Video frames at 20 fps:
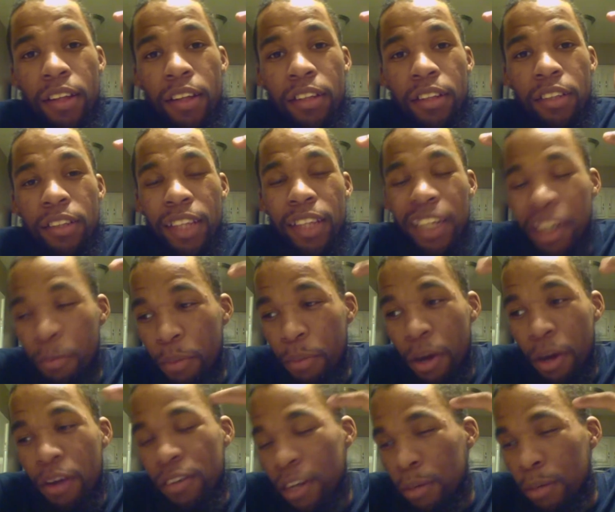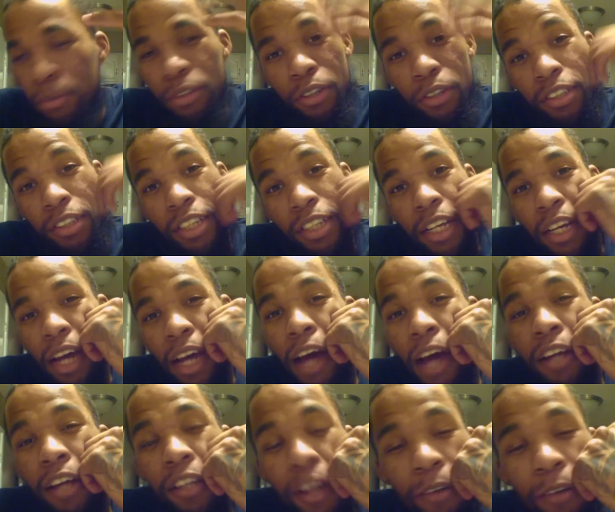the thing about Upchurch that I
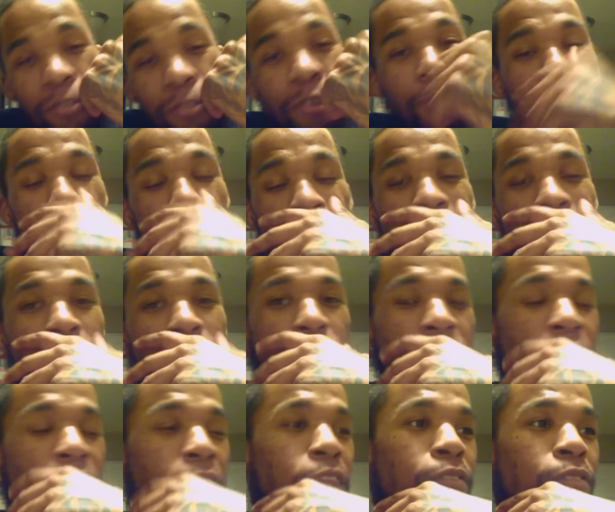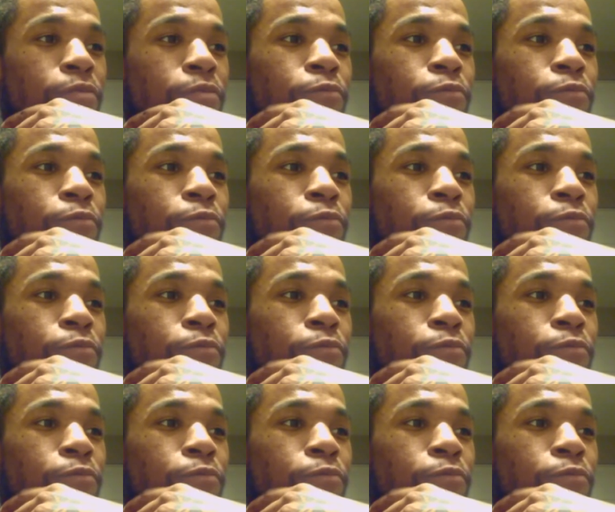love the most, man,